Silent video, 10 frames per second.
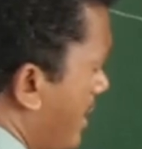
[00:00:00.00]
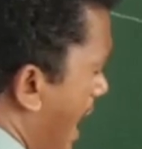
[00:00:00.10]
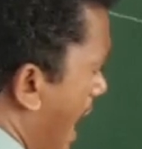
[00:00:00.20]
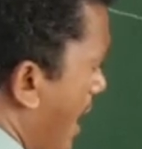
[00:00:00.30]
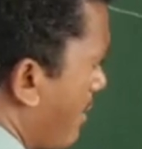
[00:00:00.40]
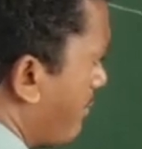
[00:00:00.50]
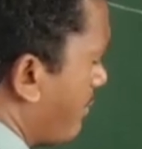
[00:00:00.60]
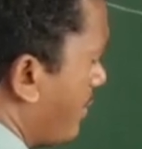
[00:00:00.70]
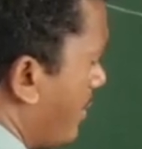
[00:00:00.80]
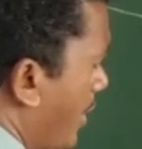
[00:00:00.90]

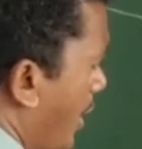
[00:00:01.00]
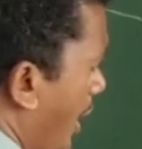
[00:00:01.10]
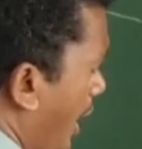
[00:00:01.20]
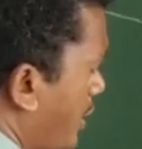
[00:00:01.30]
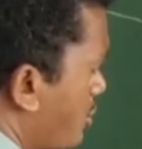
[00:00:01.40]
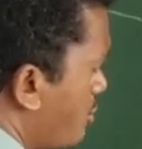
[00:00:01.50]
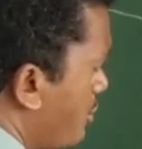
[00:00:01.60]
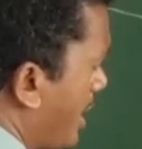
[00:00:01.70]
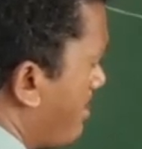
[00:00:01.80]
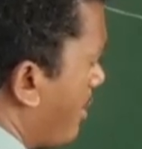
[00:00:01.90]
have X2
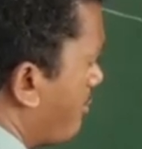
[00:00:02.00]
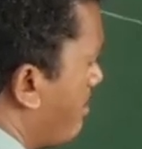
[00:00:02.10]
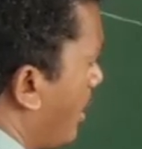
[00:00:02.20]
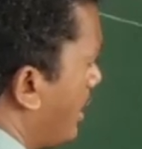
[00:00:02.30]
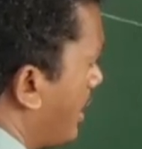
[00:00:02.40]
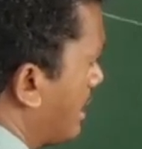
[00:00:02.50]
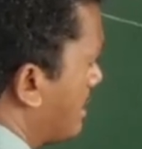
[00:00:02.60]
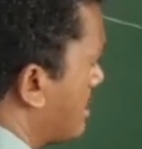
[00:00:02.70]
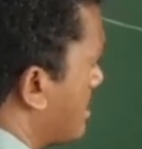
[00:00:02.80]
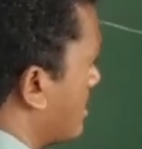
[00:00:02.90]
type of
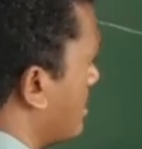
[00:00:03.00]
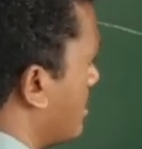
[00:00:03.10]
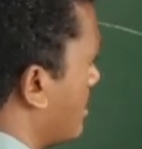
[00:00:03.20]
molecules.